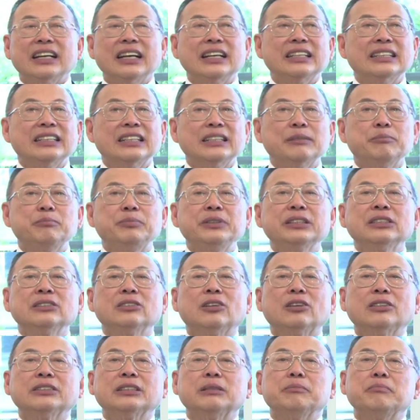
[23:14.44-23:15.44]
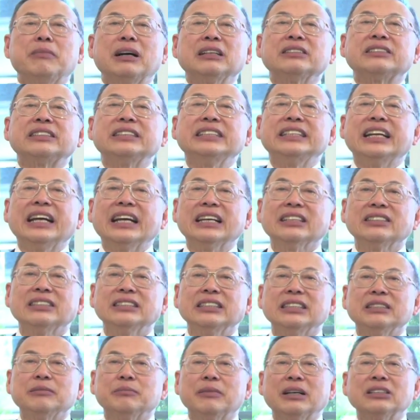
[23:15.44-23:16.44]
and then built on a
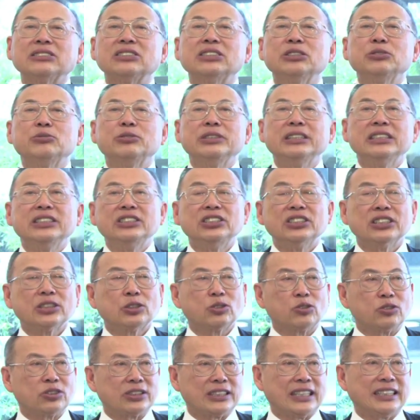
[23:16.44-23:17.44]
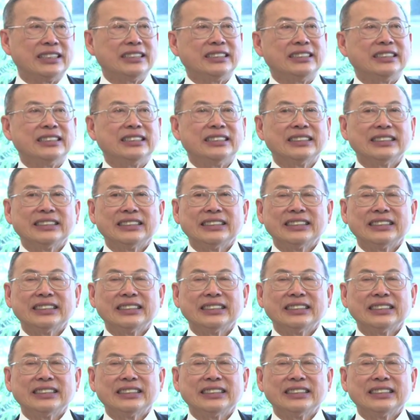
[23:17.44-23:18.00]
multi-ethnic, multi-religious society,